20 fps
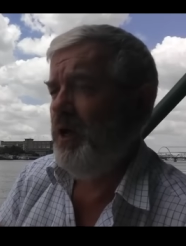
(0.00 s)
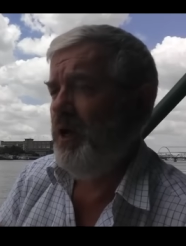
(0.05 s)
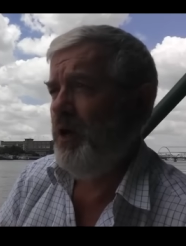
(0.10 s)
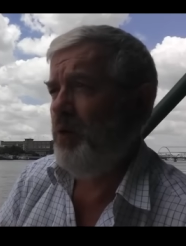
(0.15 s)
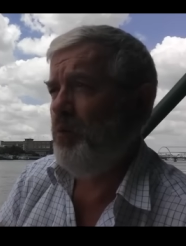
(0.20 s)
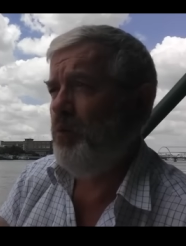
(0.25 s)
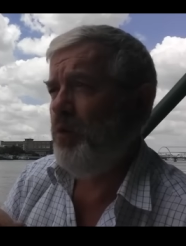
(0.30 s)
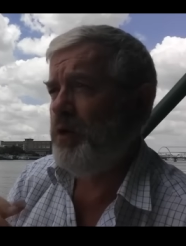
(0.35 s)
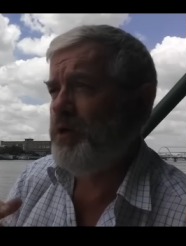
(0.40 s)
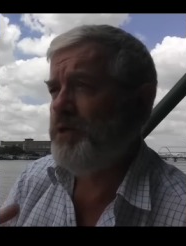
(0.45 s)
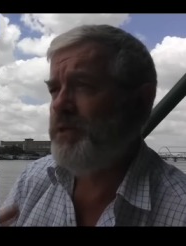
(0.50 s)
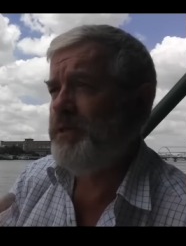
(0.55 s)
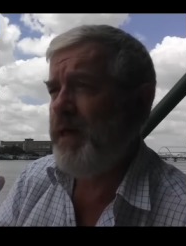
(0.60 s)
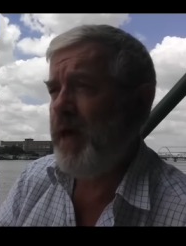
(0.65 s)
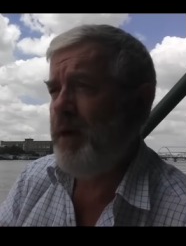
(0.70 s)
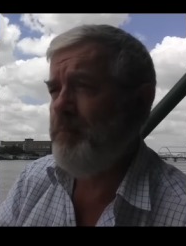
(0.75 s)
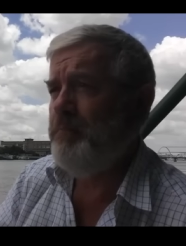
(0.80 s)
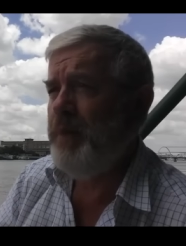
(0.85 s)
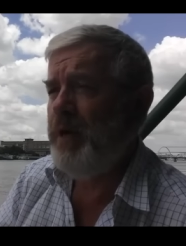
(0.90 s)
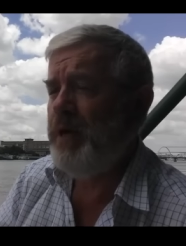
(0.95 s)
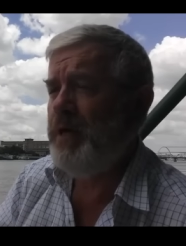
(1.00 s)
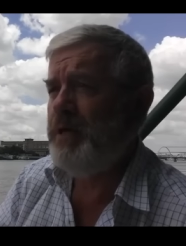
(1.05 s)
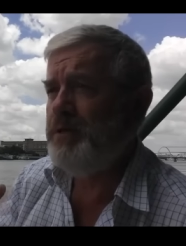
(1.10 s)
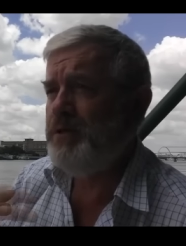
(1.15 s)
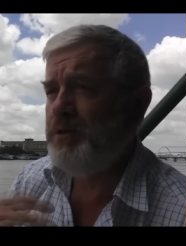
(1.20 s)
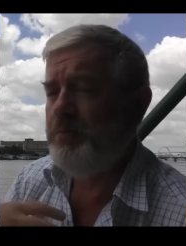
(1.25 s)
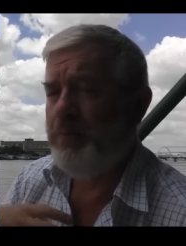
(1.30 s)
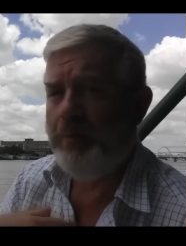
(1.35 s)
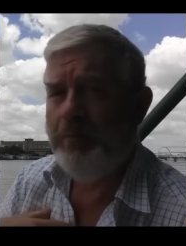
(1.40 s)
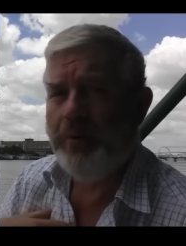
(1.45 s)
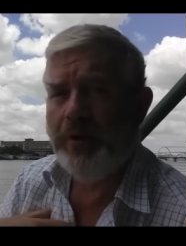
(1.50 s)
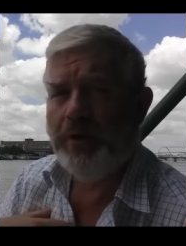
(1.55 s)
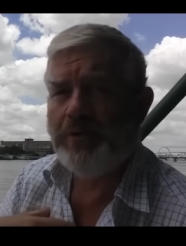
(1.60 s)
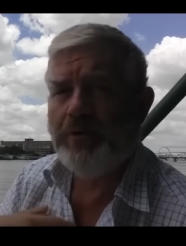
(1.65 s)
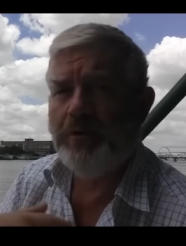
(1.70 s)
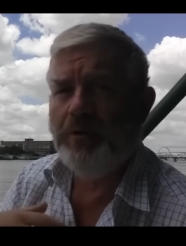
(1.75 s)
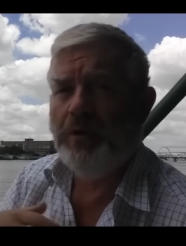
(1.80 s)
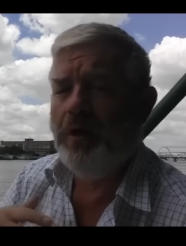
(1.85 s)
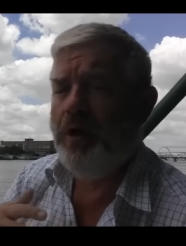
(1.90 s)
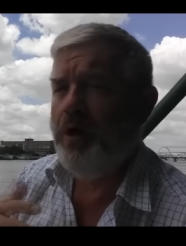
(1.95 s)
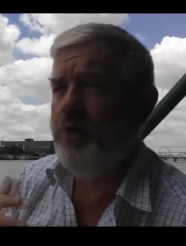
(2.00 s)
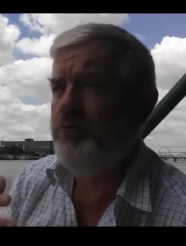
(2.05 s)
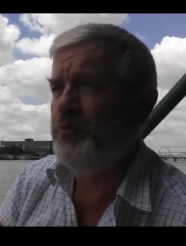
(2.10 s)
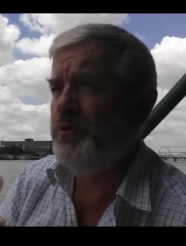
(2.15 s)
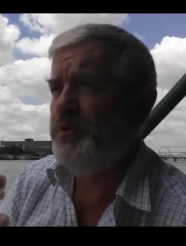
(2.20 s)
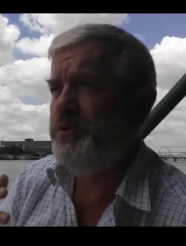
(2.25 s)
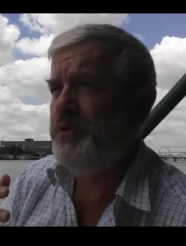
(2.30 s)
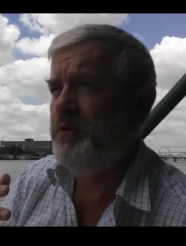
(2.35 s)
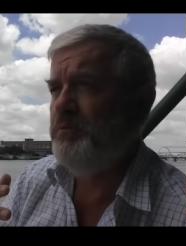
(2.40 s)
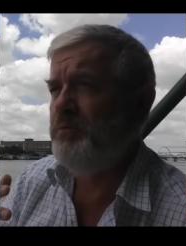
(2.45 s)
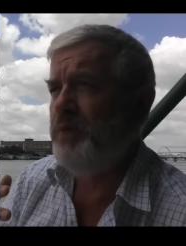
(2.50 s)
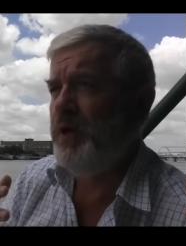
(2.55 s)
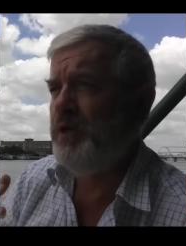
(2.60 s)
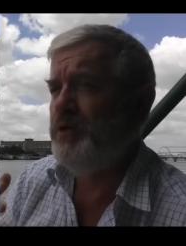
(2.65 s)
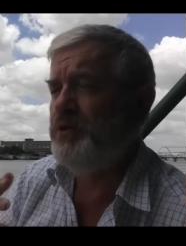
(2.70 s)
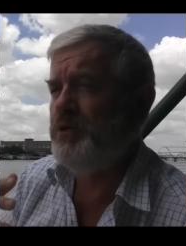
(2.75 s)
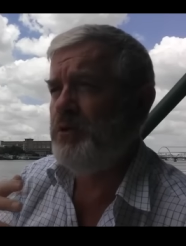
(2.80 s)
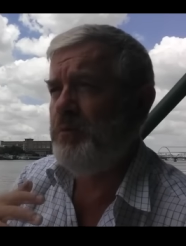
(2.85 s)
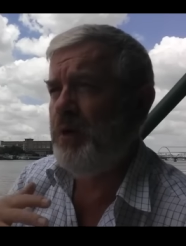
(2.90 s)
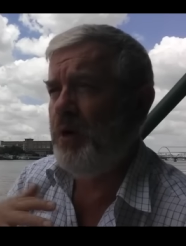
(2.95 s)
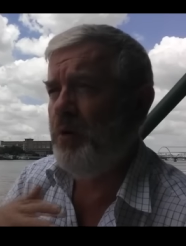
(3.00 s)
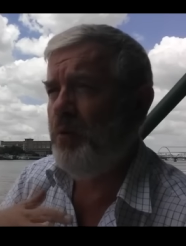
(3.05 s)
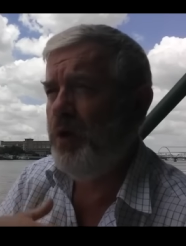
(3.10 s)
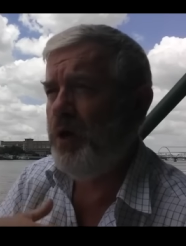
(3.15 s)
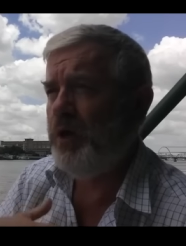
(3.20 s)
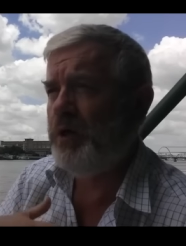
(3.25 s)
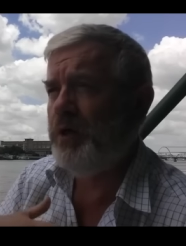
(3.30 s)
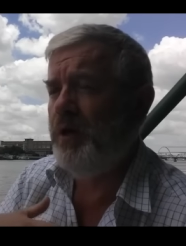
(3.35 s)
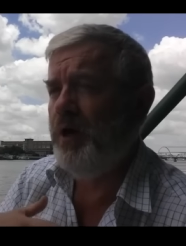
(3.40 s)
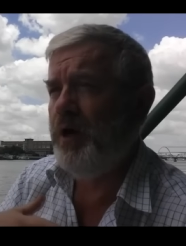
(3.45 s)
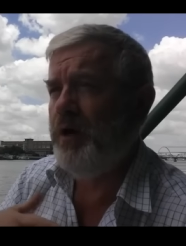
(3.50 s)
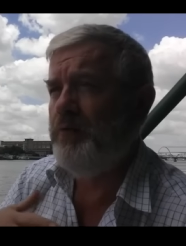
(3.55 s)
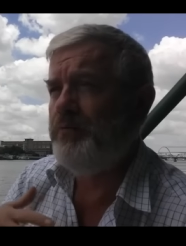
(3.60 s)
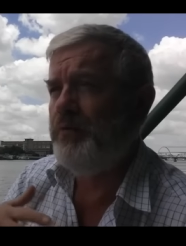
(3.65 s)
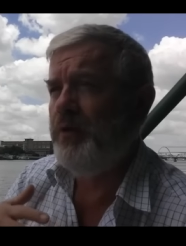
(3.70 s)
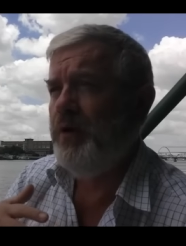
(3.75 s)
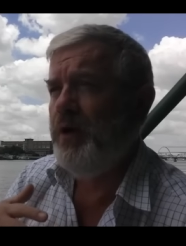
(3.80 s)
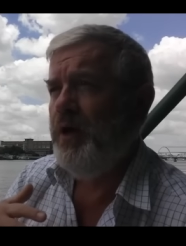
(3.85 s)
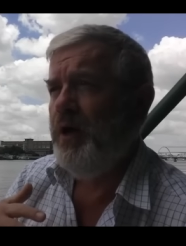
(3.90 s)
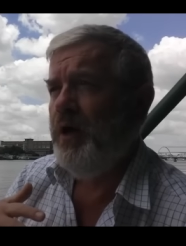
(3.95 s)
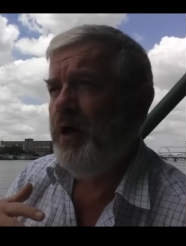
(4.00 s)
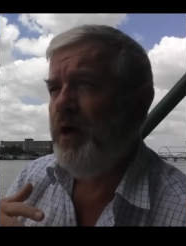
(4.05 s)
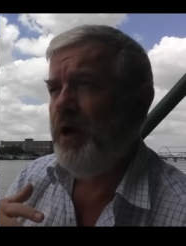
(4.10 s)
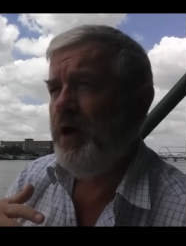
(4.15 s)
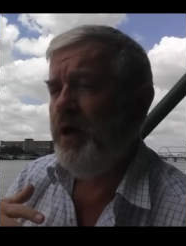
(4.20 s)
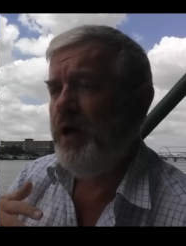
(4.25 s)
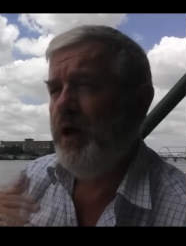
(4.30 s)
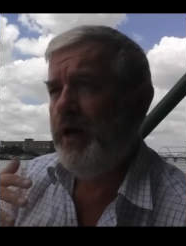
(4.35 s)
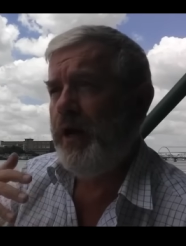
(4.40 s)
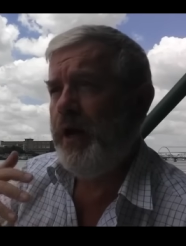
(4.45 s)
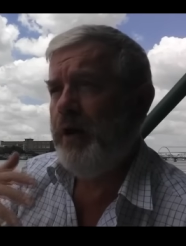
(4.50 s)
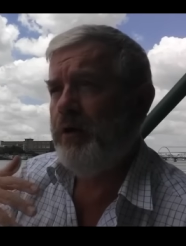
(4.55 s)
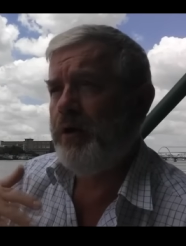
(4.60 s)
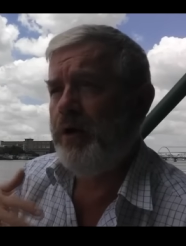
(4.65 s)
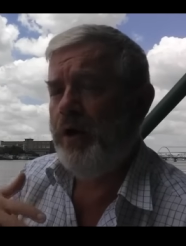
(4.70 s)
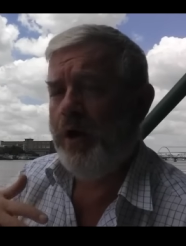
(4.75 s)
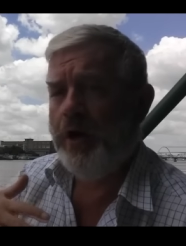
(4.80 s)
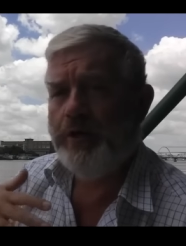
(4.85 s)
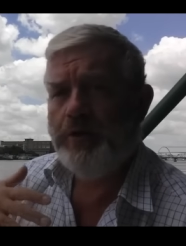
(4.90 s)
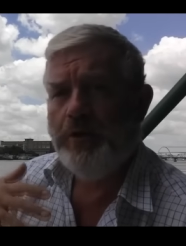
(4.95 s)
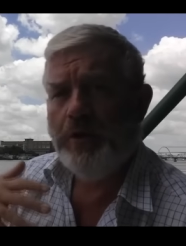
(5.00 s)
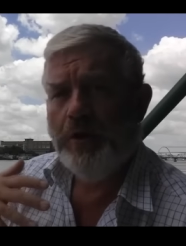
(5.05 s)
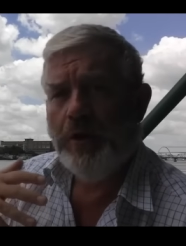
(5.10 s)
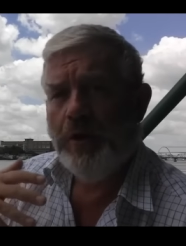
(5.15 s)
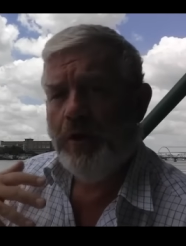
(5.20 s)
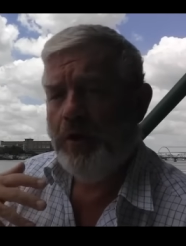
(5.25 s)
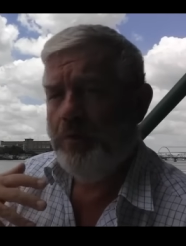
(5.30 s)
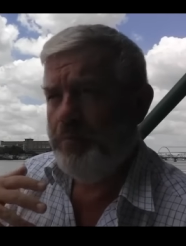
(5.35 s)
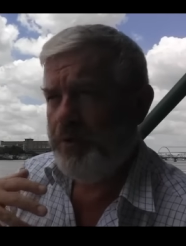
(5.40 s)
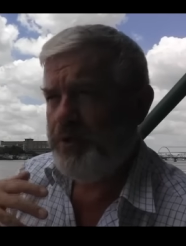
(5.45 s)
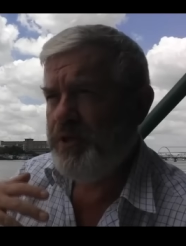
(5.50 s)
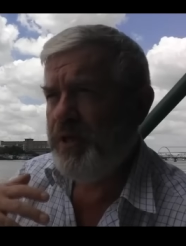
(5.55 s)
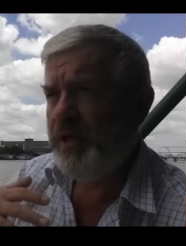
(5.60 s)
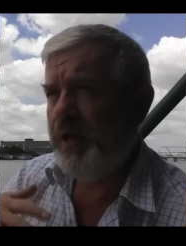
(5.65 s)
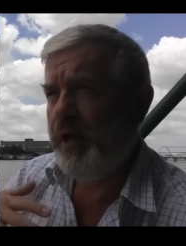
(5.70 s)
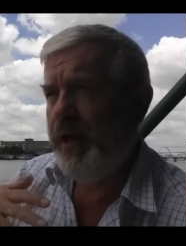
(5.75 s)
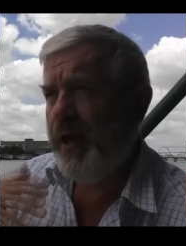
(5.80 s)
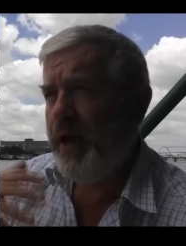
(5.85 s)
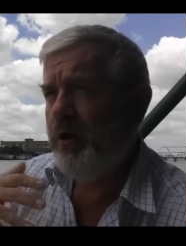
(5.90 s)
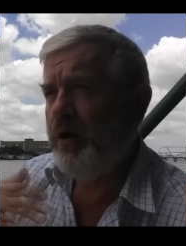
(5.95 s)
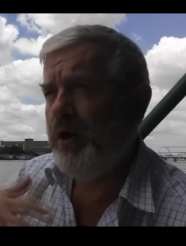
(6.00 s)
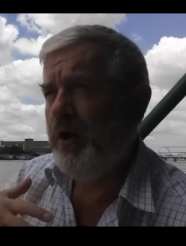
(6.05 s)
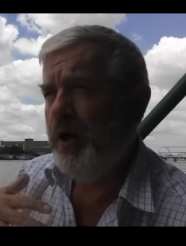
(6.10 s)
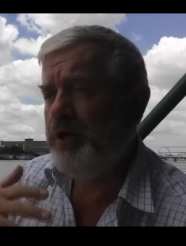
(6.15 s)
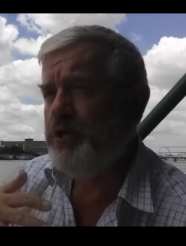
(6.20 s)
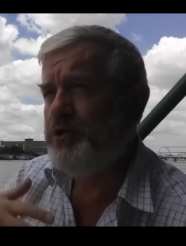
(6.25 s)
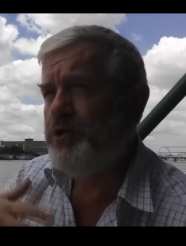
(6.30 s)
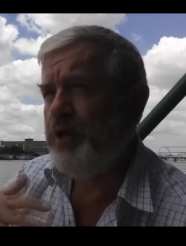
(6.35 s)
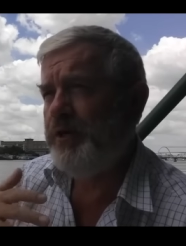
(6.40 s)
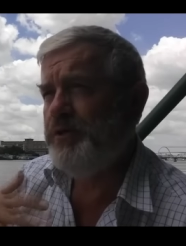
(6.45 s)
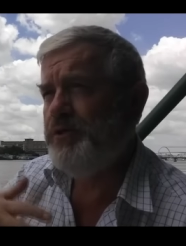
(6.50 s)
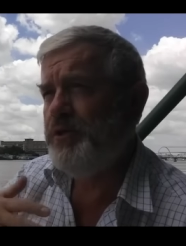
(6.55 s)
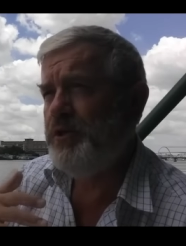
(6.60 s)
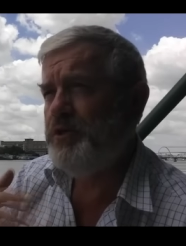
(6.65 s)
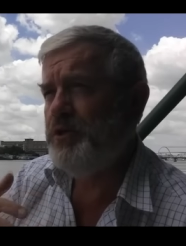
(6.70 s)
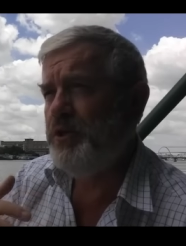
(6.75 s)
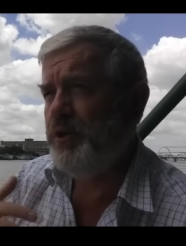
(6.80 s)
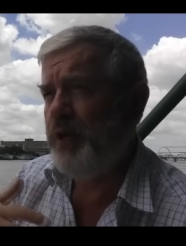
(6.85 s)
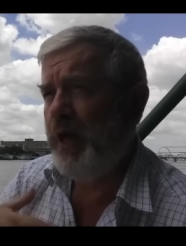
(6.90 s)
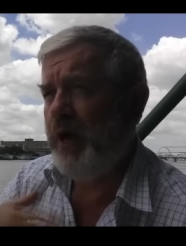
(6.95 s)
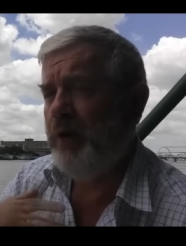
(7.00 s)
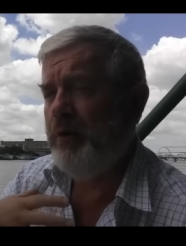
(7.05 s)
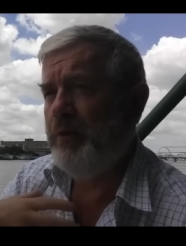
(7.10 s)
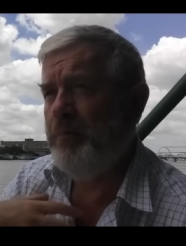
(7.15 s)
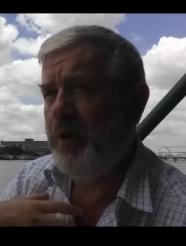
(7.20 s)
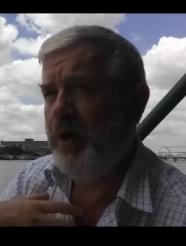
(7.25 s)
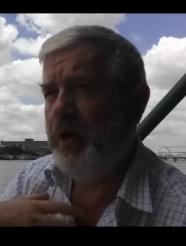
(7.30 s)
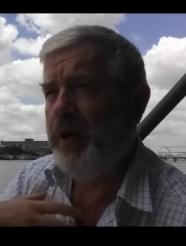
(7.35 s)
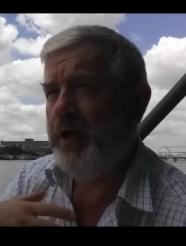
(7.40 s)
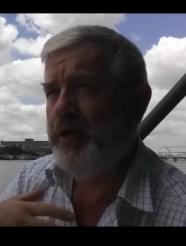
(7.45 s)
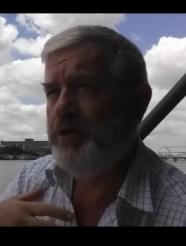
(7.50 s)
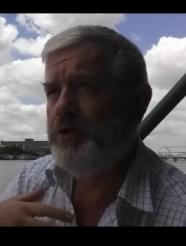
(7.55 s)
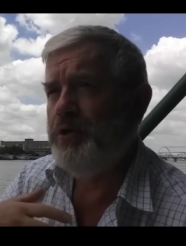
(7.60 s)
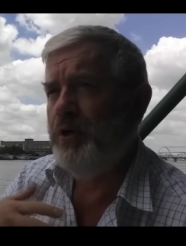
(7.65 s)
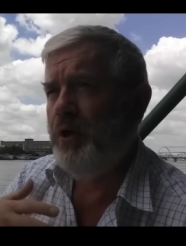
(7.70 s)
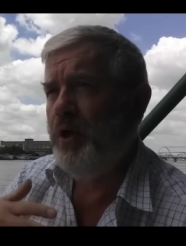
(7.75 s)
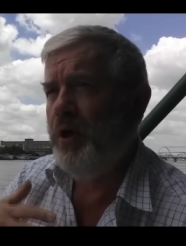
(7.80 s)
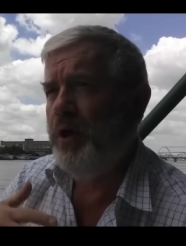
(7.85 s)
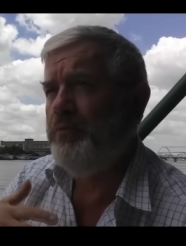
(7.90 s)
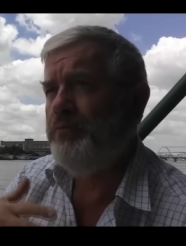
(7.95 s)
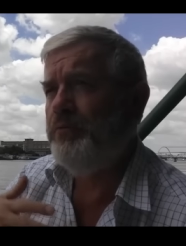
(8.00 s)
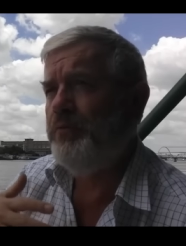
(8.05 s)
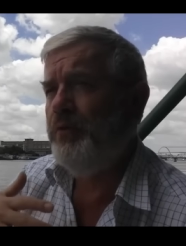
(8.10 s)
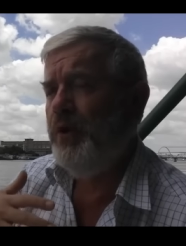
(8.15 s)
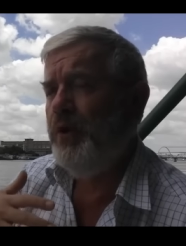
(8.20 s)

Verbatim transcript: Uh, what does that mean to my personal life? What does it mean to my work life? Uh, and how can I, particularly how can I transition now at my age in life